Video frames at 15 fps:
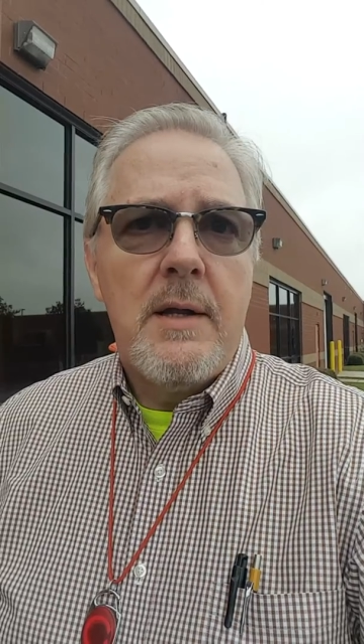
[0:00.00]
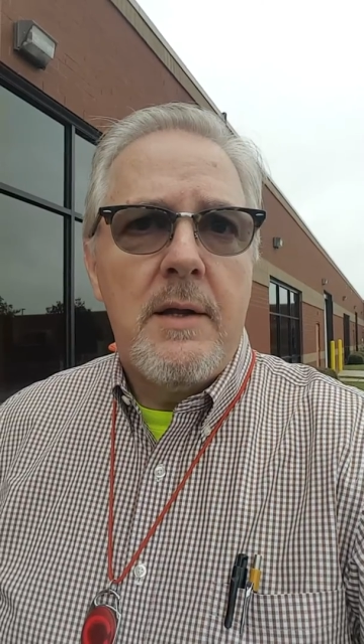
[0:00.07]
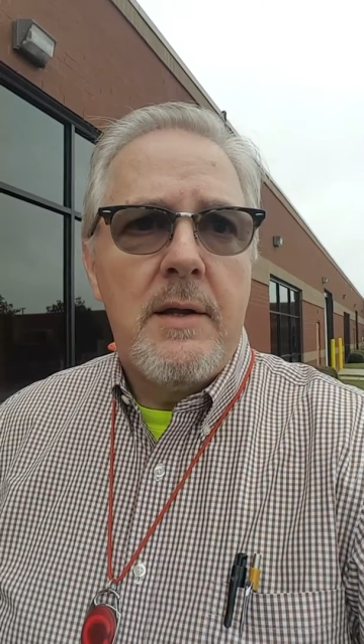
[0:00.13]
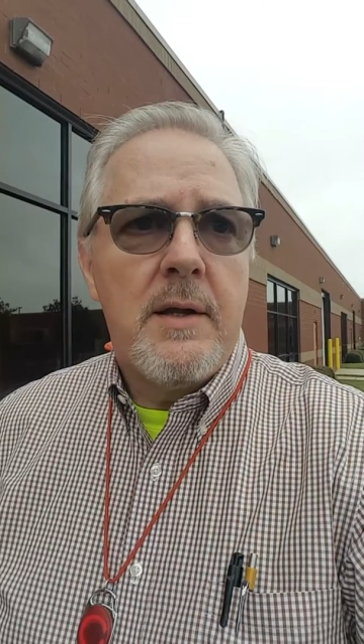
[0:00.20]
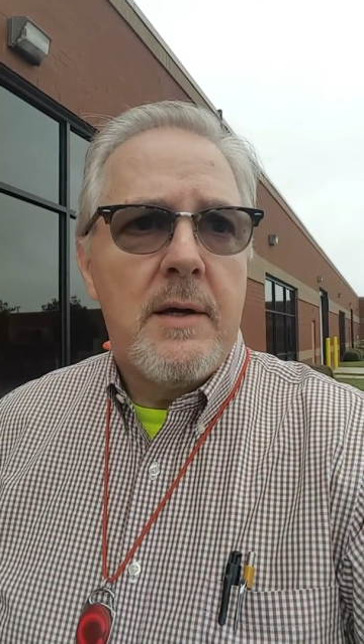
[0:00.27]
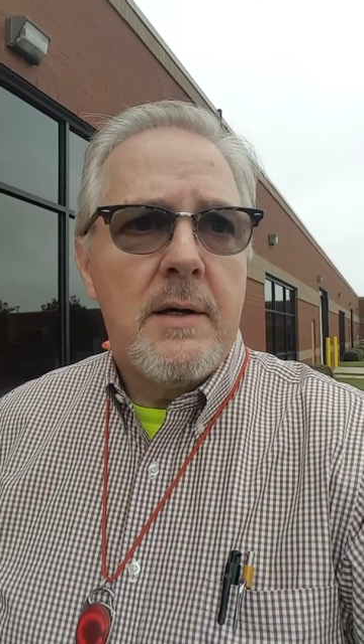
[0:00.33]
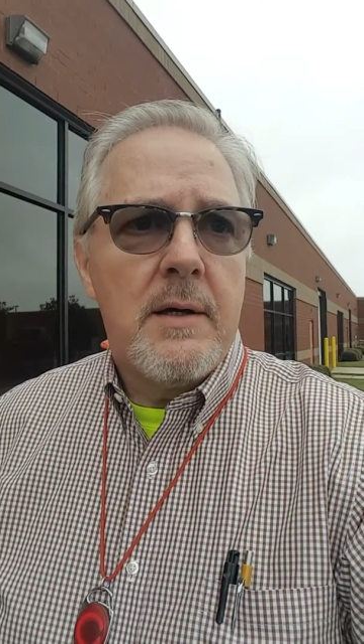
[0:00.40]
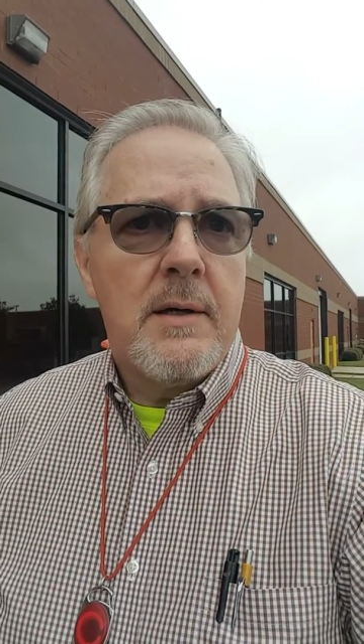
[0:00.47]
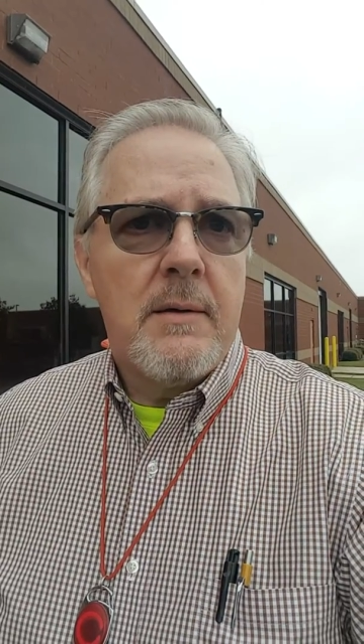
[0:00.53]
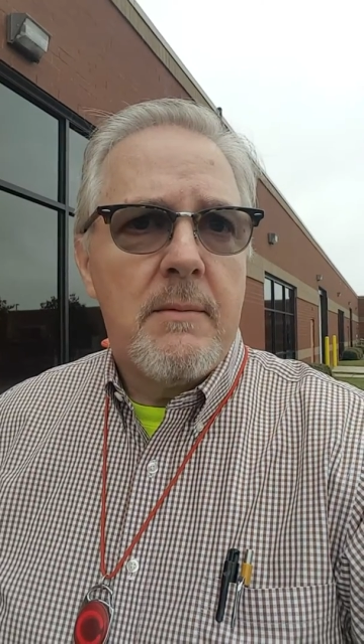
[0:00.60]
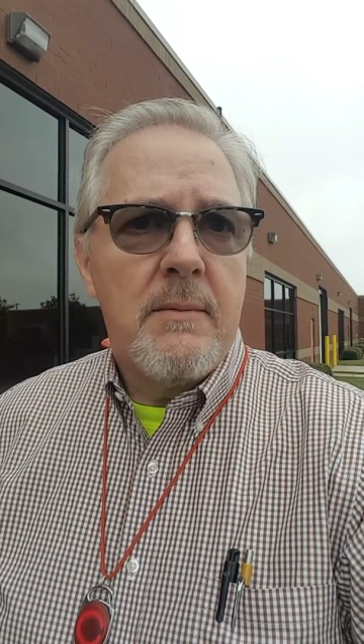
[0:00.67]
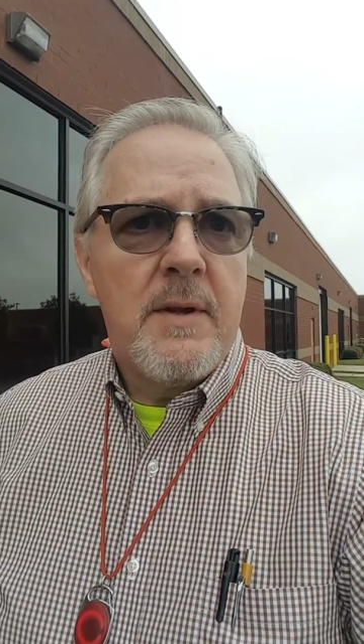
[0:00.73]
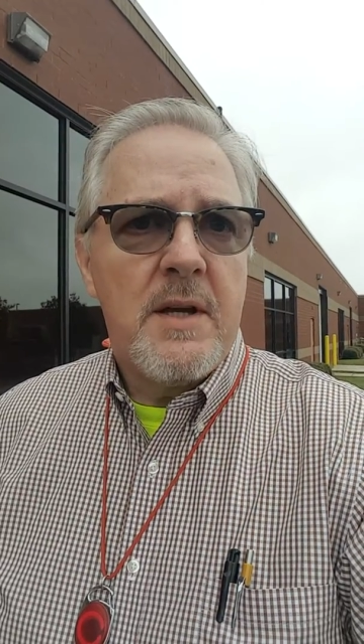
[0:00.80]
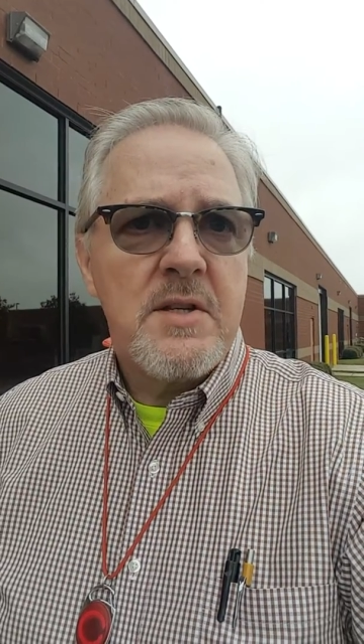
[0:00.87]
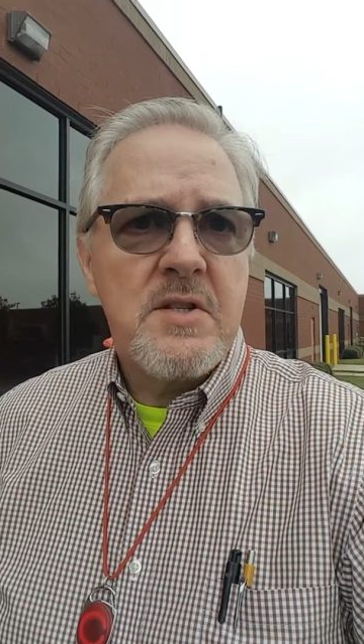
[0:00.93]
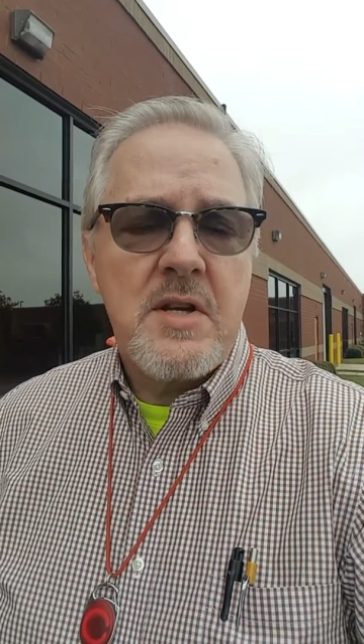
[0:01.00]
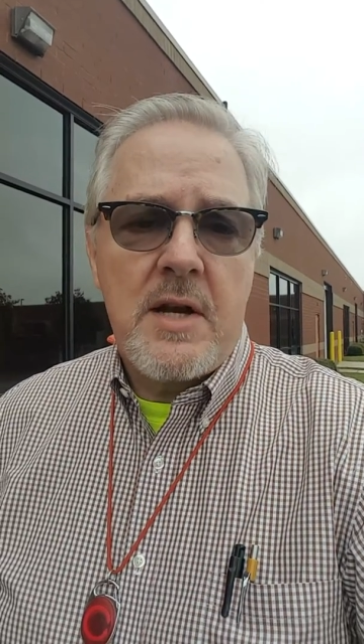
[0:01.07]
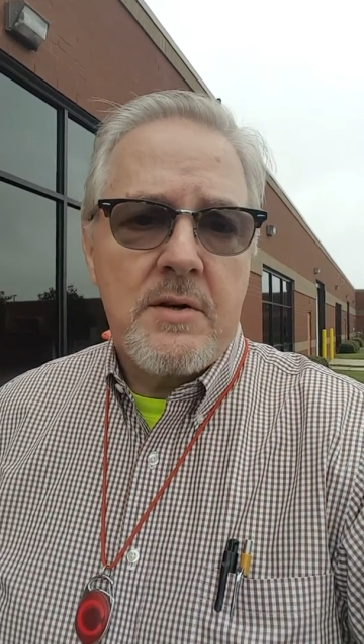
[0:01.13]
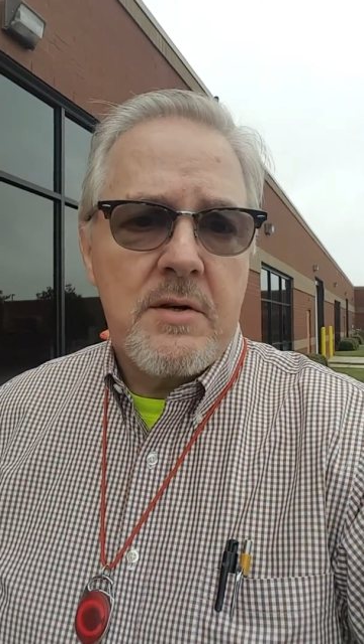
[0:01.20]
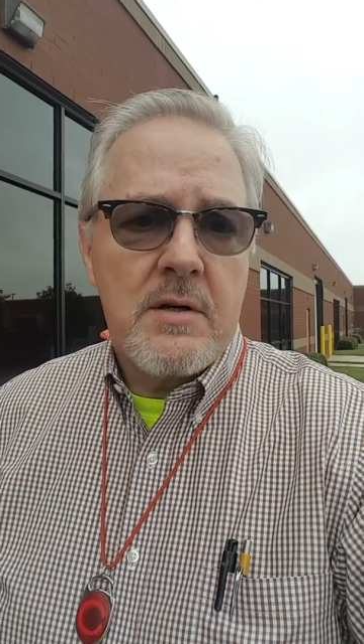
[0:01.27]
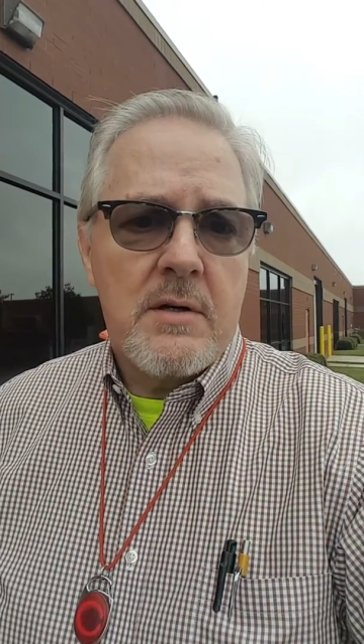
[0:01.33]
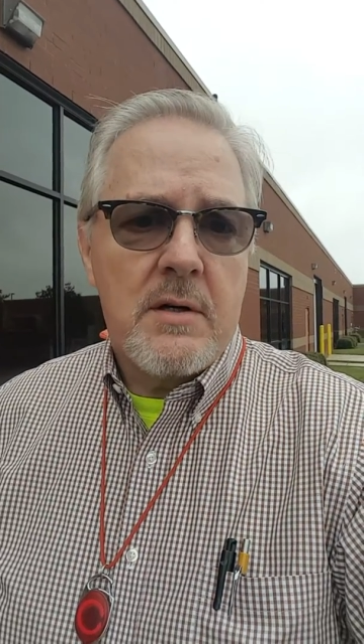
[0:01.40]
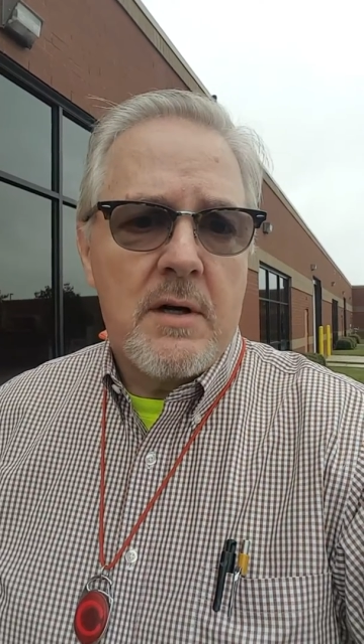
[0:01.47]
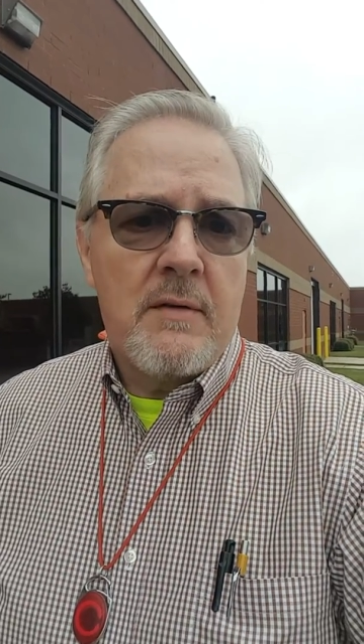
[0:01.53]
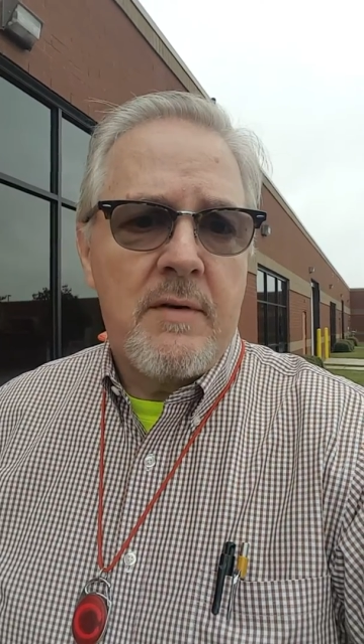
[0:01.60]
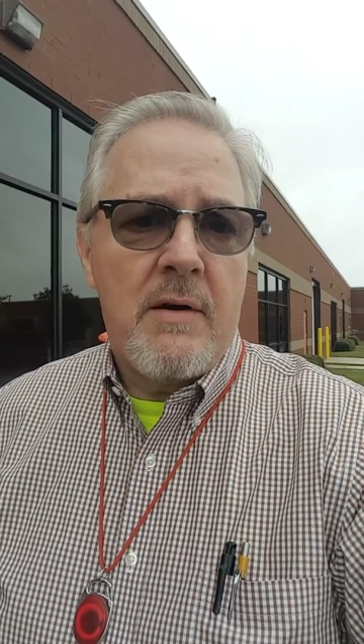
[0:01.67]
the the center of